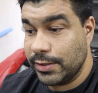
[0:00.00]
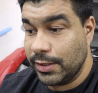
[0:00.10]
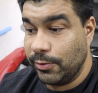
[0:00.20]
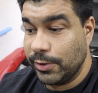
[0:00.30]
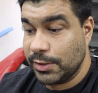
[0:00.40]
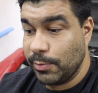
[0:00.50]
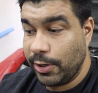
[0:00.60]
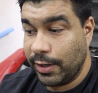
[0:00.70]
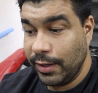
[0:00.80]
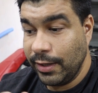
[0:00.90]
So there was
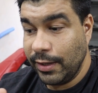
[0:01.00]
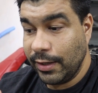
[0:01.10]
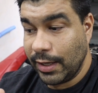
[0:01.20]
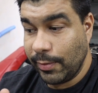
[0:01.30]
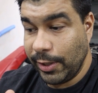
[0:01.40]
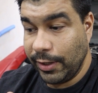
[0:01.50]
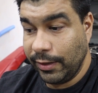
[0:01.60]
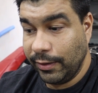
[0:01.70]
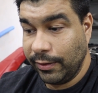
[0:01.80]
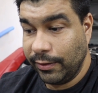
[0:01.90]
smoke
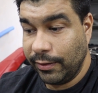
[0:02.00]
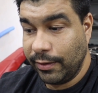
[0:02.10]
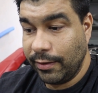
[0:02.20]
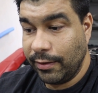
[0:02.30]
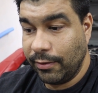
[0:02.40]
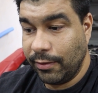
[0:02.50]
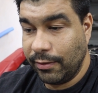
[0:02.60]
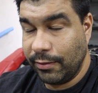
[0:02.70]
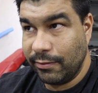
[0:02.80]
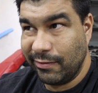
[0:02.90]
coming
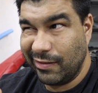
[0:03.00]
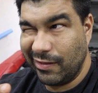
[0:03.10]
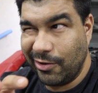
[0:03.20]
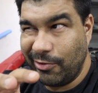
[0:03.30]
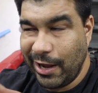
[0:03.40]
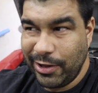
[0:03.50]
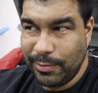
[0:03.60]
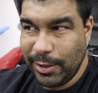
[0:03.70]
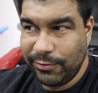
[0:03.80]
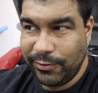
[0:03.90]
around the
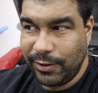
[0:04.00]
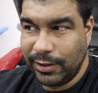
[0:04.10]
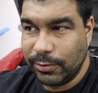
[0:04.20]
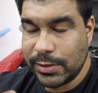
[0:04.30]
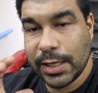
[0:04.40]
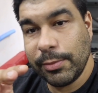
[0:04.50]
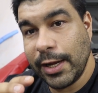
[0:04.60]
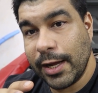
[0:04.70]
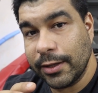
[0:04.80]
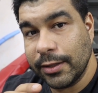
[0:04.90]
manifold, and it was coming
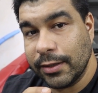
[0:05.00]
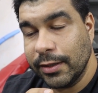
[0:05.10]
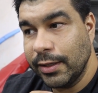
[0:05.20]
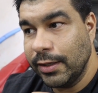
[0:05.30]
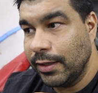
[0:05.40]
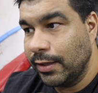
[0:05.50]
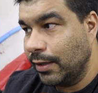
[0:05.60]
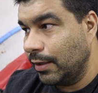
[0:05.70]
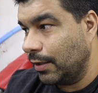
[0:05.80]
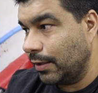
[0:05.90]
out of
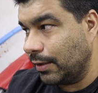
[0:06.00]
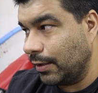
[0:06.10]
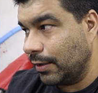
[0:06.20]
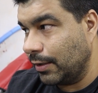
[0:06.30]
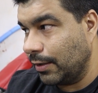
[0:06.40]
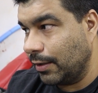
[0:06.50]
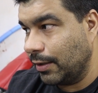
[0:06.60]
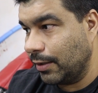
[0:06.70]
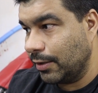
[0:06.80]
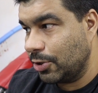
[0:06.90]
the
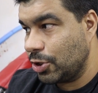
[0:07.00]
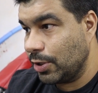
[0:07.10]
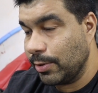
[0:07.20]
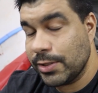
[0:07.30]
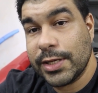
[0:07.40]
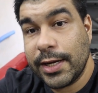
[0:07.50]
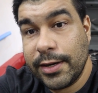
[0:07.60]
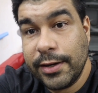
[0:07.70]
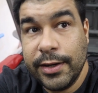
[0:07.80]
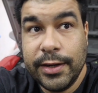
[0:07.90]
turbo
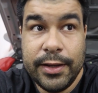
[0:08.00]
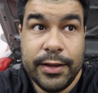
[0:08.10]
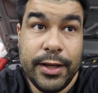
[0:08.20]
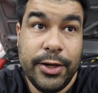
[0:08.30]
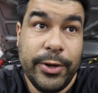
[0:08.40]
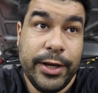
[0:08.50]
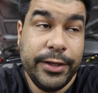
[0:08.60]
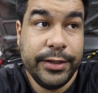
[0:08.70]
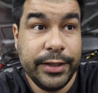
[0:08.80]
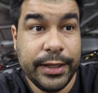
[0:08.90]
side. Anyway,
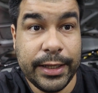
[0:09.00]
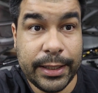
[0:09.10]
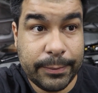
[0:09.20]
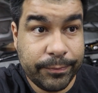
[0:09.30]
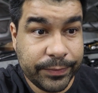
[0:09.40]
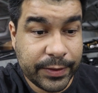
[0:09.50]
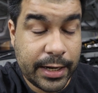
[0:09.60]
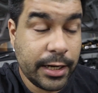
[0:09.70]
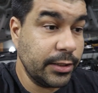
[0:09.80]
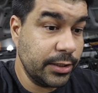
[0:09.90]

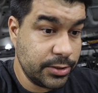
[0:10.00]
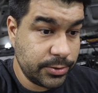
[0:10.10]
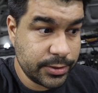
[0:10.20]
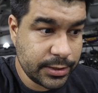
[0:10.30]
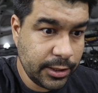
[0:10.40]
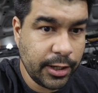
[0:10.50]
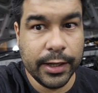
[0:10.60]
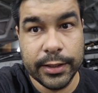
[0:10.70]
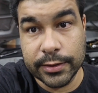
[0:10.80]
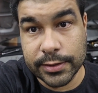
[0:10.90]
and out the exhaust, a lot
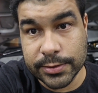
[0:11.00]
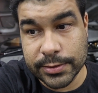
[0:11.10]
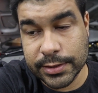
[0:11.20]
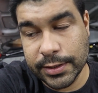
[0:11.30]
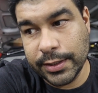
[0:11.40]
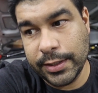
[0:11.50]
out the exhaust.